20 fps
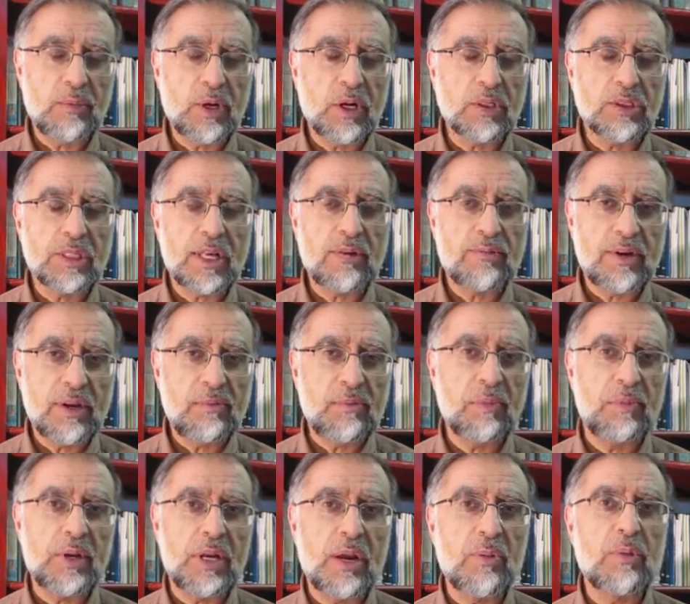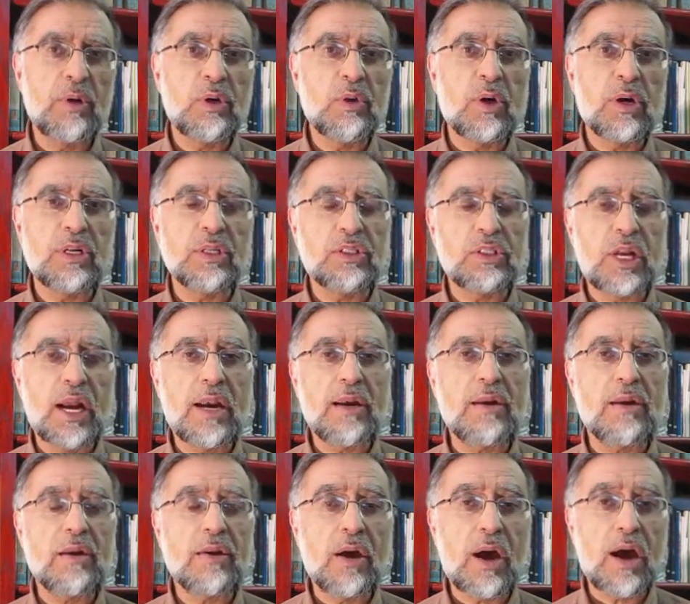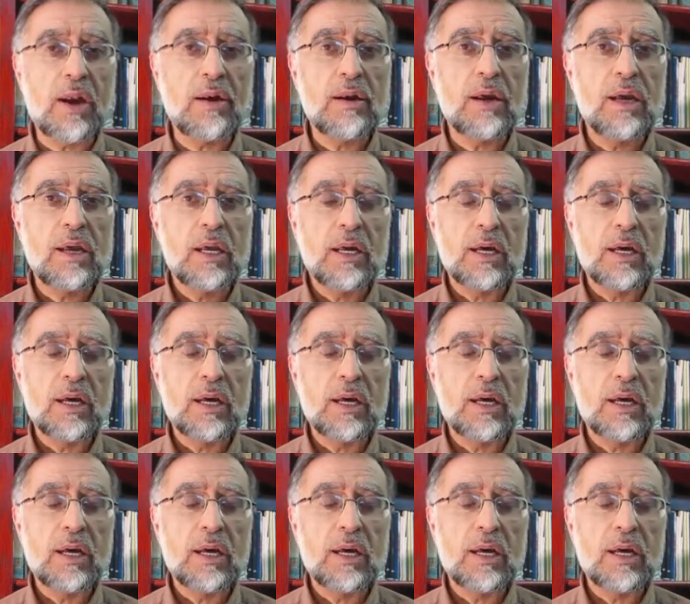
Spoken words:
because they have never been able to understand Iran